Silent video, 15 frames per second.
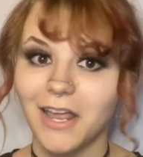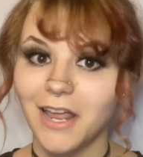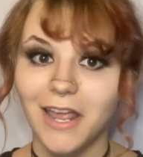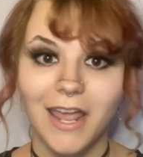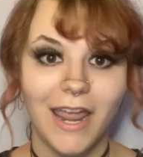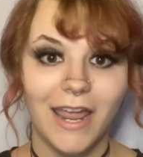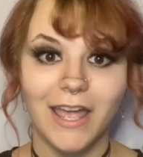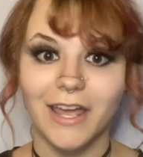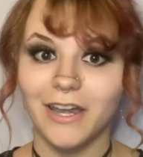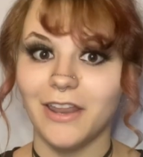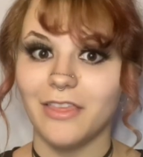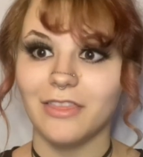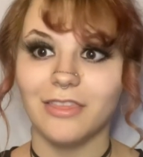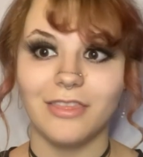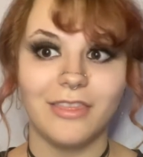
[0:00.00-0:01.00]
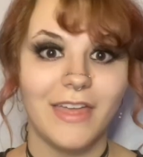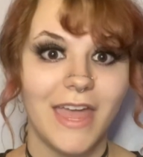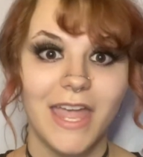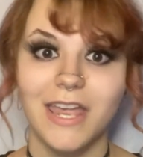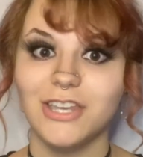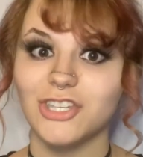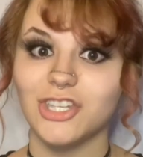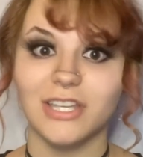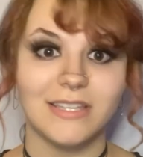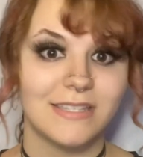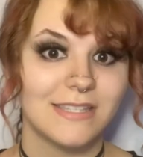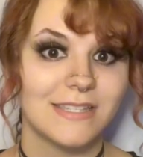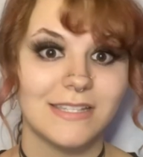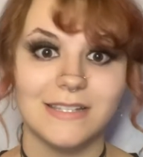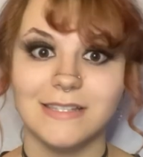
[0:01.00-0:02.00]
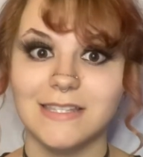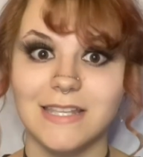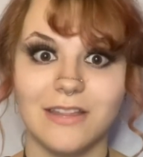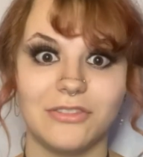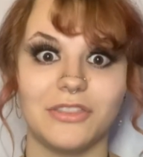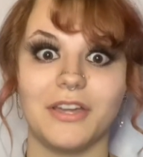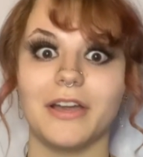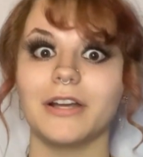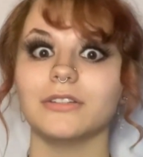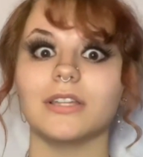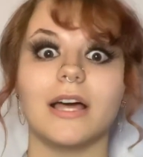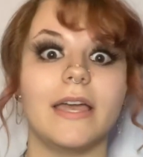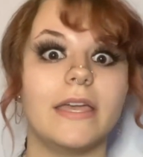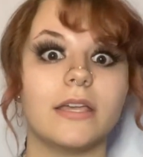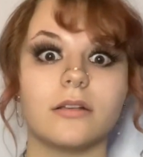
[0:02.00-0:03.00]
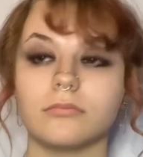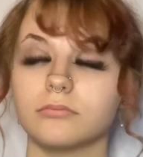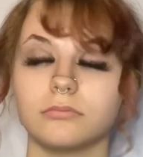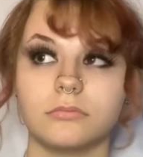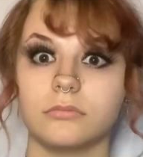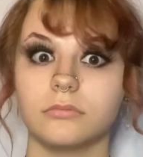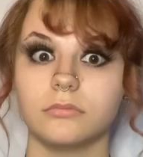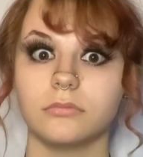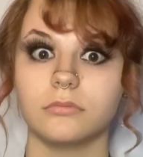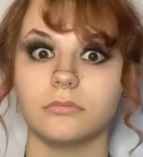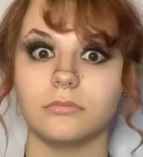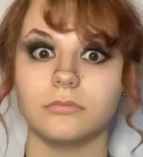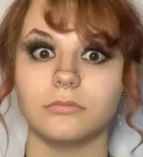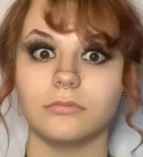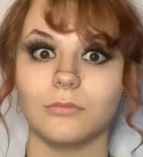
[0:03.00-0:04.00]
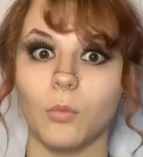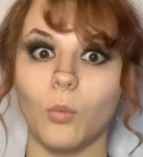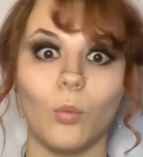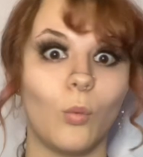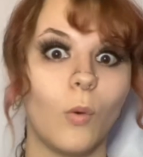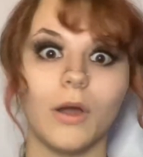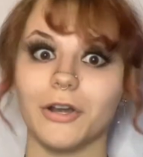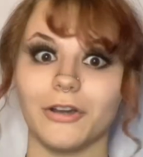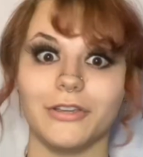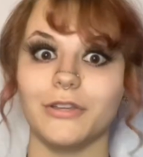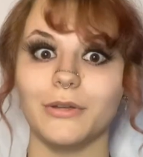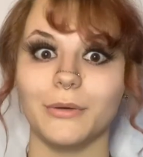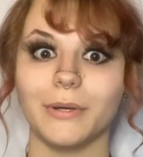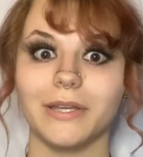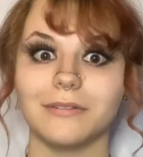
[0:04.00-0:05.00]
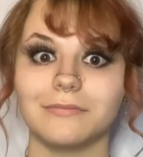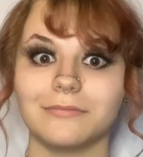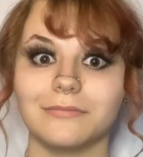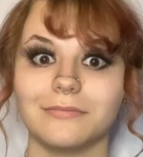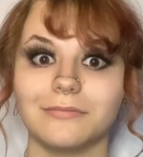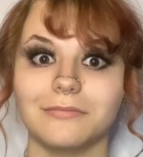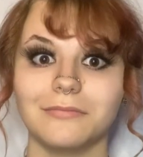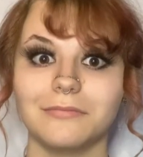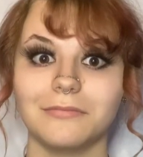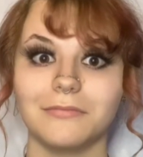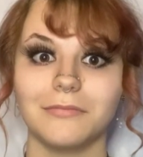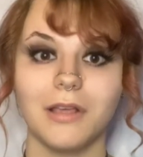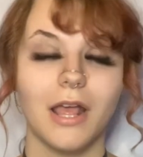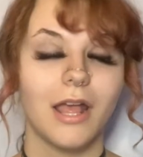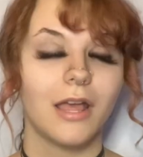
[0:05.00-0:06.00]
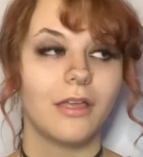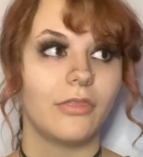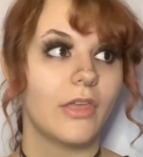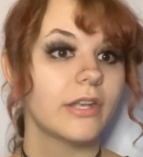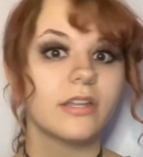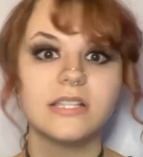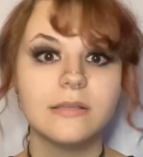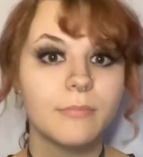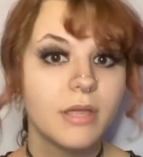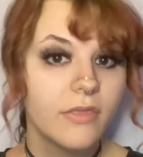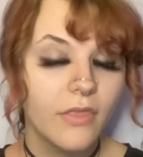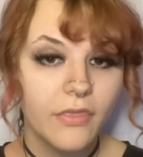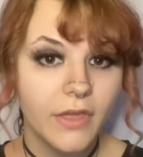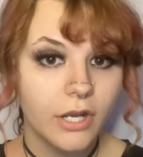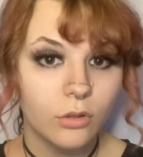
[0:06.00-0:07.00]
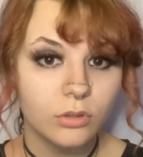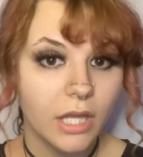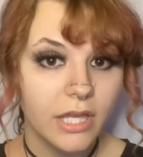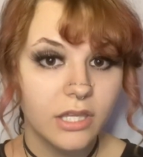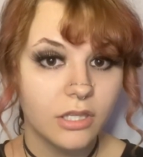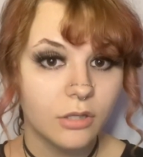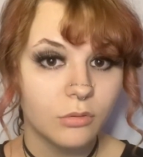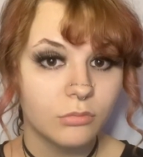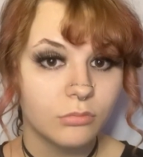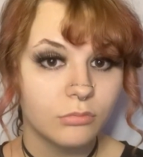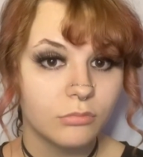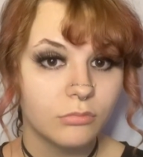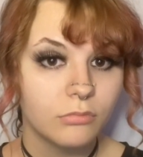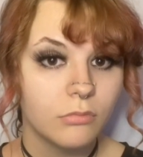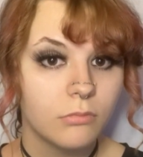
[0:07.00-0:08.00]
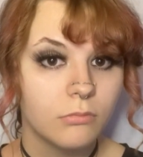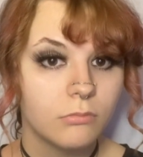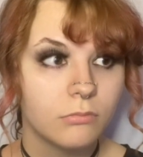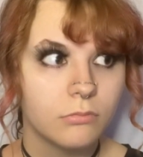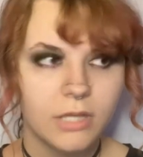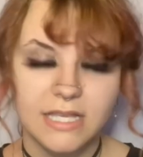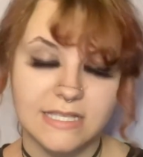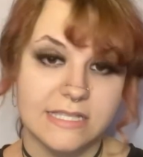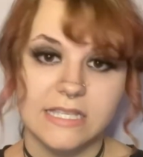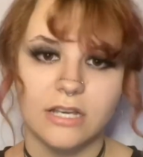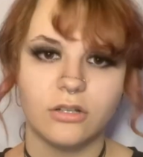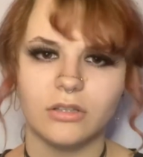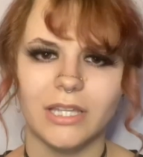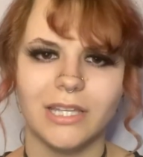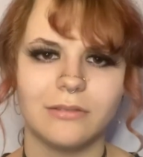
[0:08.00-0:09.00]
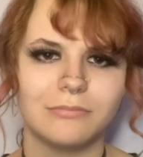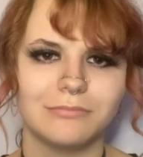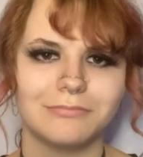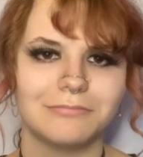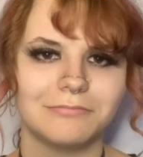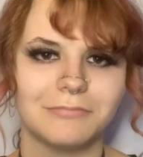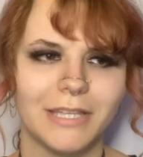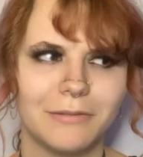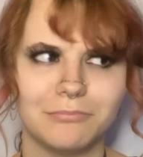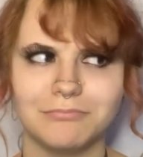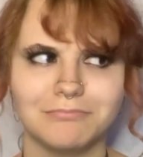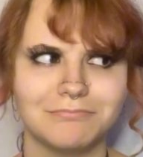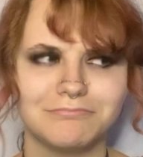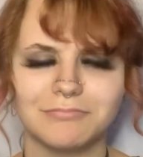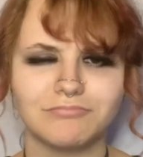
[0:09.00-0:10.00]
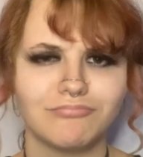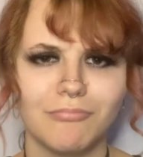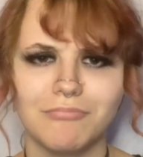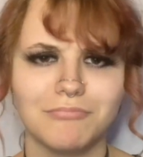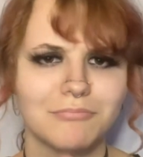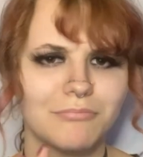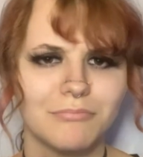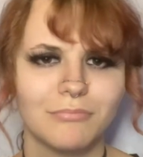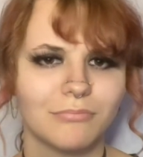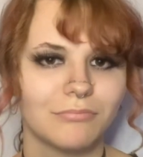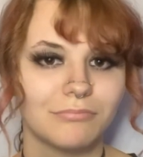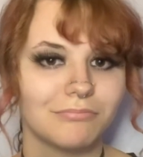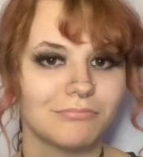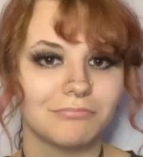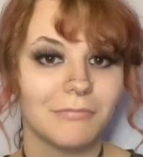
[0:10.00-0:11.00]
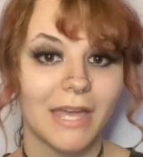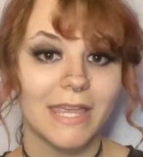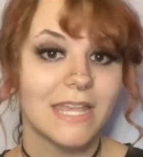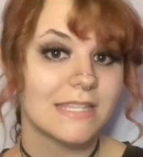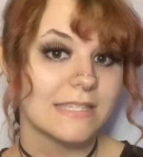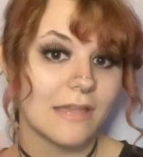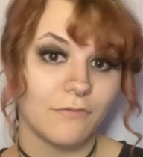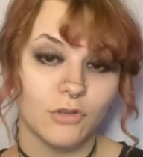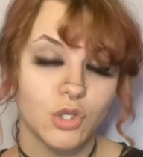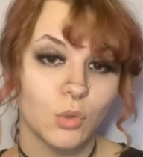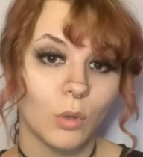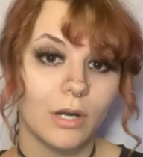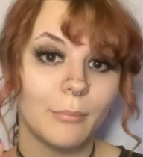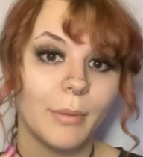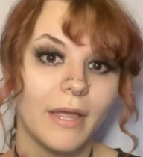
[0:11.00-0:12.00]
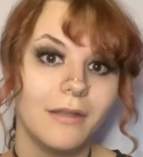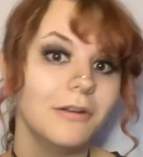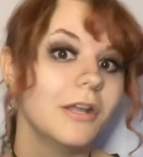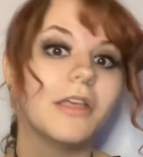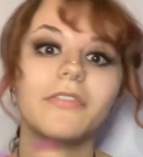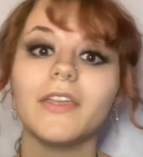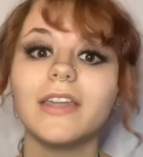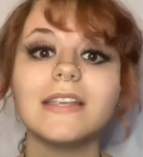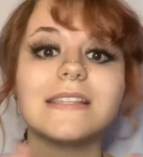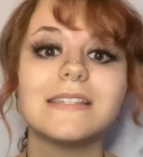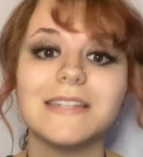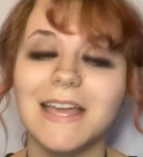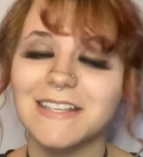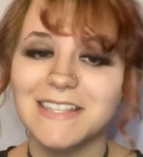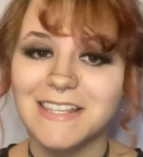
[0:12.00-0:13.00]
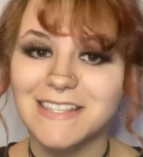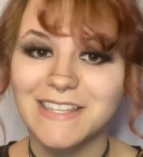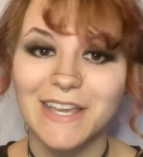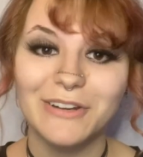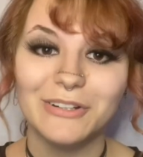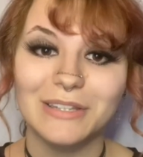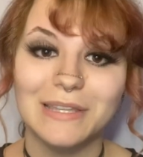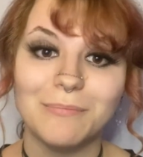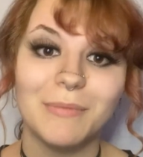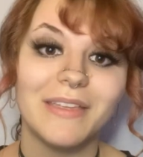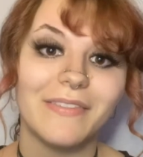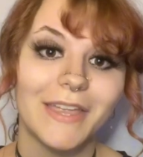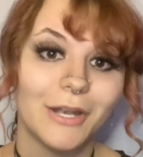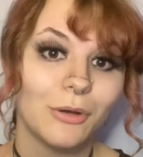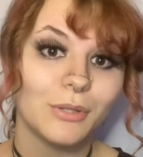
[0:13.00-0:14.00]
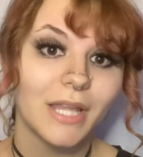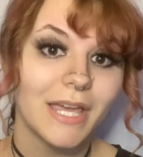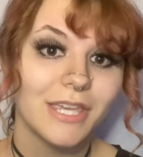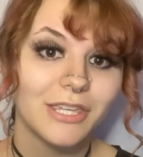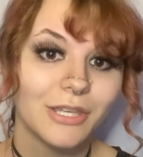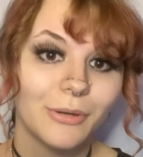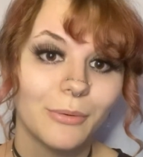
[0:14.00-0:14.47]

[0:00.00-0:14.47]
And they just sit there like, what are you doing? That doesn't mean that they don't like you, necessarily. Like, I can't say for sure, but that doesn't necessarily mean they don't like you.